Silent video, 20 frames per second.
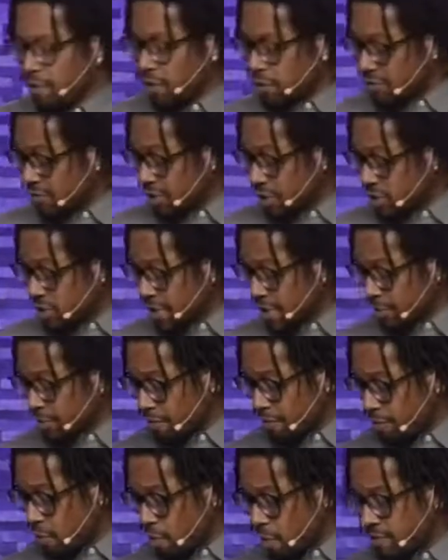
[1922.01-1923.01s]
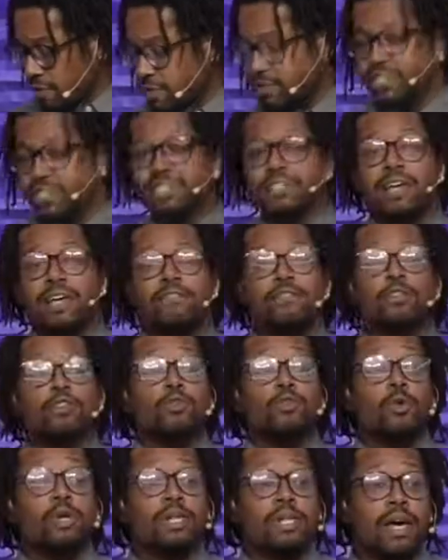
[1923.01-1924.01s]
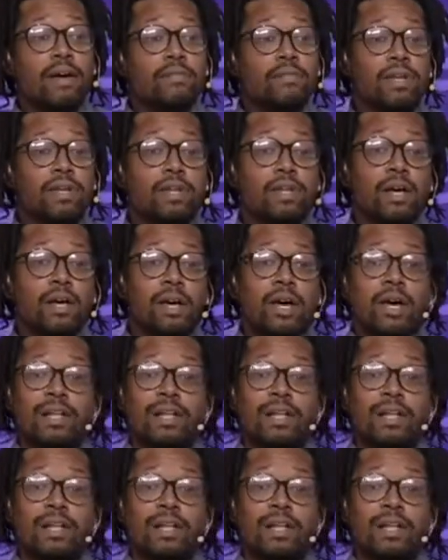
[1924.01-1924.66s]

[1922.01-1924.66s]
1 Peter chapter 4, verses 7 through 11.